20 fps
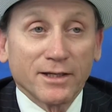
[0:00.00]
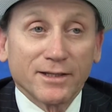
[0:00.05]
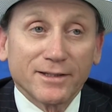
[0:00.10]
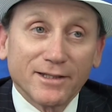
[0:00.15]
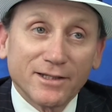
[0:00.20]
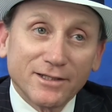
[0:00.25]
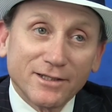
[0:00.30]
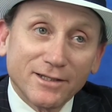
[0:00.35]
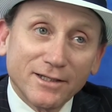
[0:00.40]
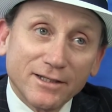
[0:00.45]
And
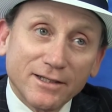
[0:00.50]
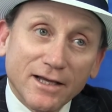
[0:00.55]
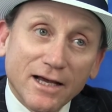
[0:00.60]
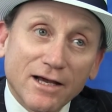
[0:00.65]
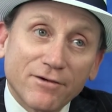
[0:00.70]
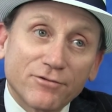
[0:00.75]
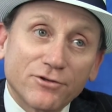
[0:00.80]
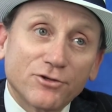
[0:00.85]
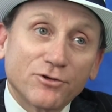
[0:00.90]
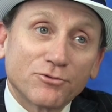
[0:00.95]
then you need to
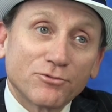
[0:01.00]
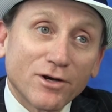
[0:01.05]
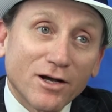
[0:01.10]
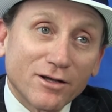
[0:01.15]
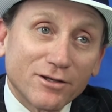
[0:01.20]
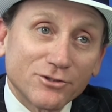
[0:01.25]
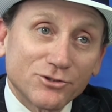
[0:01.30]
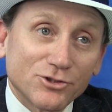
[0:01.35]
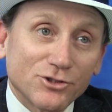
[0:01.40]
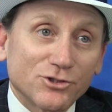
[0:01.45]
have a
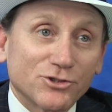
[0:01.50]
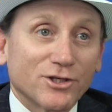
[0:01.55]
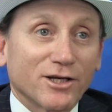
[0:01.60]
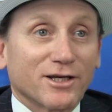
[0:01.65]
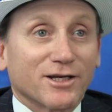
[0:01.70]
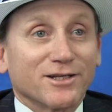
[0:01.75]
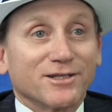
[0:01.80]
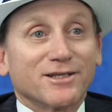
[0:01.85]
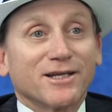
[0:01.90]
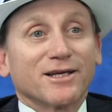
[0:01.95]
neurologist
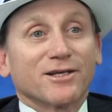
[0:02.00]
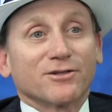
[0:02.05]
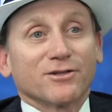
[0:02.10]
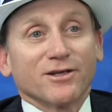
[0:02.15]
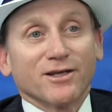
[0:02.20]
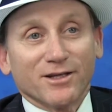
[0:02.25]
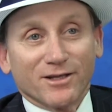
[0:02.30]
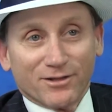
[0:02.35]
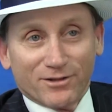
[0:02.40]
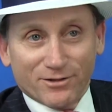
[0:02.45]
that can take
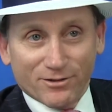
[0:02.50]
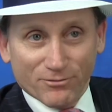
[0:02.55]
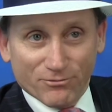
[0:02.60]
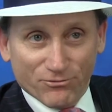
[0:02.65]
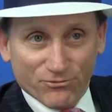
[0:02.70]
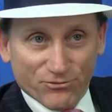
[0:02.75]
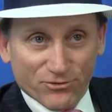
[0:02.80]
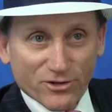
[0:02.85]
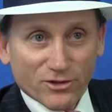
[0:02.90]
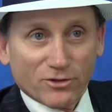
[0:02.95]
the
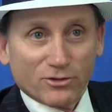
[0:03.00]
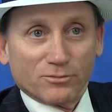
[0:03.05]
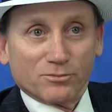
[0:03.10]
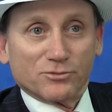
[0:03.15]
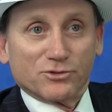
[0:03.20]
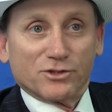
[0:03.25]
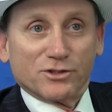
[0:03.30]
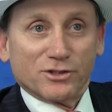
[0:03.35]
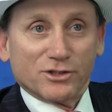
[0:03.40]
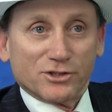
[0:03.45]

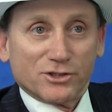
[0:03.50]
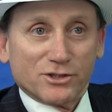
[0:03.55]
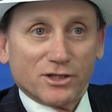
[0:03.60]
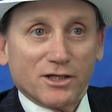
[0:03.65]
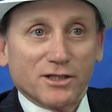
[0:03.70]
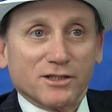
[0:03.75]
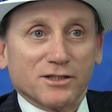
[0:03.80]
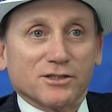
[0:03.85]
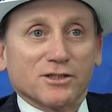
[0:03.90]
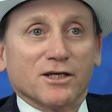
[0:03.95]
films and the
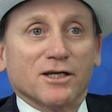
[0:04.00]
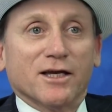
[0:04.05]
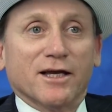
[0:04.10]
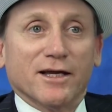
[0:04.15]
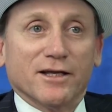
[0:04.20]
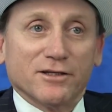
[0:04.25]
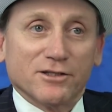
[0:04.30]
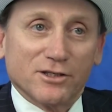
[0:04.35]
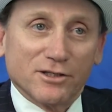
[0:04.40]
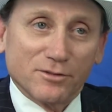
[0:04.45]
studies
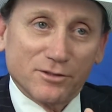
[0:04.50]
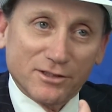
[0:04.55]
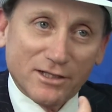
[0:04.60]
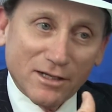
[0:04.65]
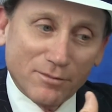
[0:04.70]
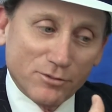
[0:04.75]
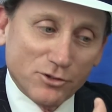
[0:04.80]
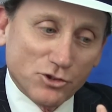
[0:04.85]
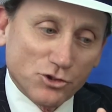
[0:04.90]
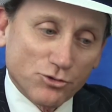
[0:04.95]
and
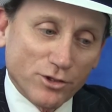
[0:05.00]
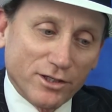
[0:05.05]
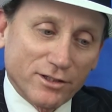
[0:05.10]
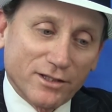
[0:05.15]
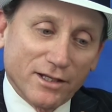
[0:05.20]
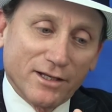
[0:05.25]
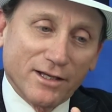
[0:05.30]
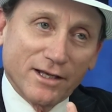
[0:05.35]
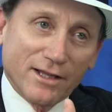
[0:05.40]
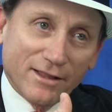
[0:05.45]
demonstrate
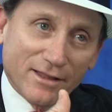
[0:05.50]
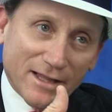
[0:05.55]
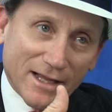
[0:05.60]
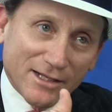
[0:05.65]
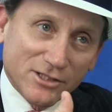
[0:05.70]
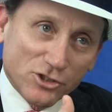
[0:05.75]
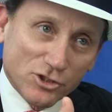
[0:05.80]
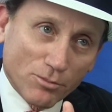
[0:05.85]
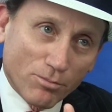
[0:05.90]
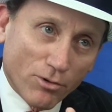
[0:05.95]
that
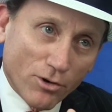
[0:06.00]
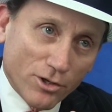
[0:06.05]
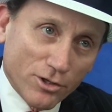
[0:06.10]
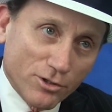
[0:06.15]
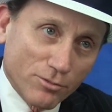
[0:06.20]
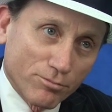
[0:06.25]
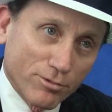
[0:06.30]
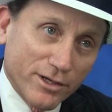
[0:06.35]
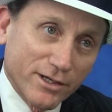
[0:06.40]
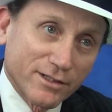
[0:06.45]
that's the part of
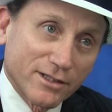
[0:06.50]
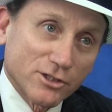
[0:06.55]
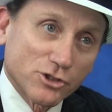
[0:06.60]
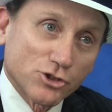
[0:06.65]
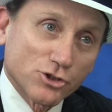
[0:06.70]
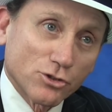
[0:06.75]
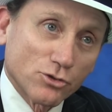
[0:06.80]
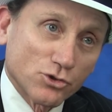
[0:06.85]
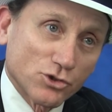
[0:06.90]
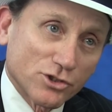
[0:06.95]
the brain that
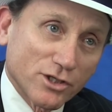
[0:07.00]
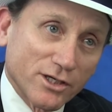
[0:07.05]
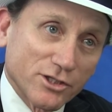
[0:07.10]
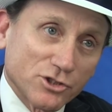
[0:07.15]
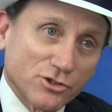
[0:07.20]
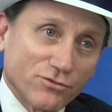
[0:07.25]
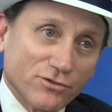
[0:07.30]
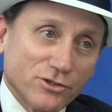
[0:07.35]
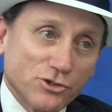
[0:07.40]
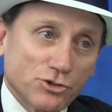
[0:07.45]
shows
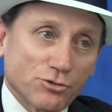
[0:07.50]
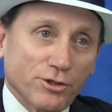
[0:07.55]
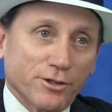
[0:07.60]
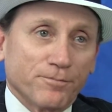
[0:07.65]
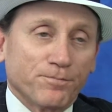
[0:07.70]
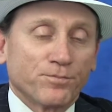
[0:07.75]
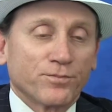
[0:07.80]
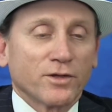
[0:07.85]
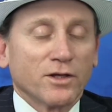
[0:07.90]
signs of injury.